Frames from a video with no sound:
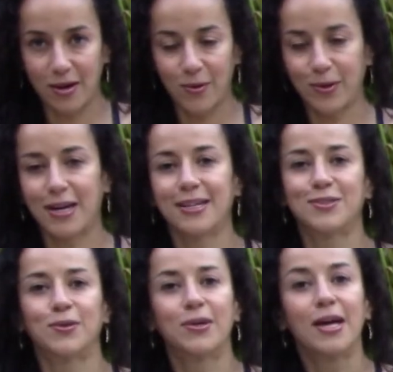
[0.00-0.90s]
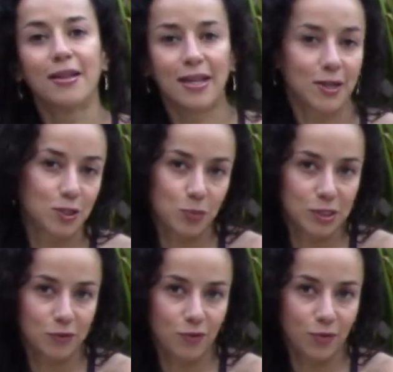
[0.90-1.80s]
Okay, so thank you so
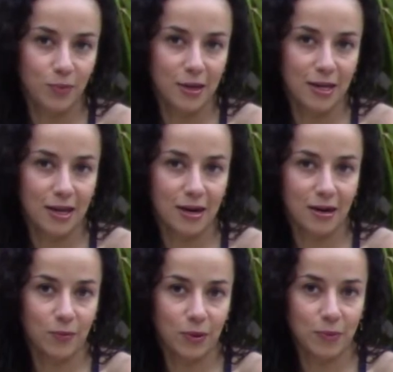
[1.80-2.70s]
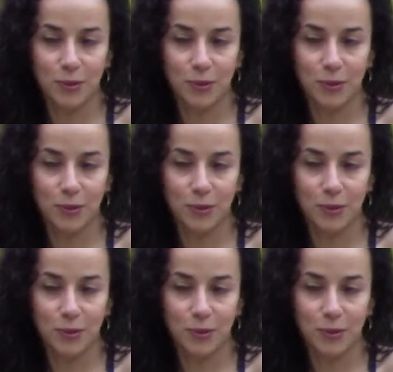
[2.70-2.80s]
much for being here with me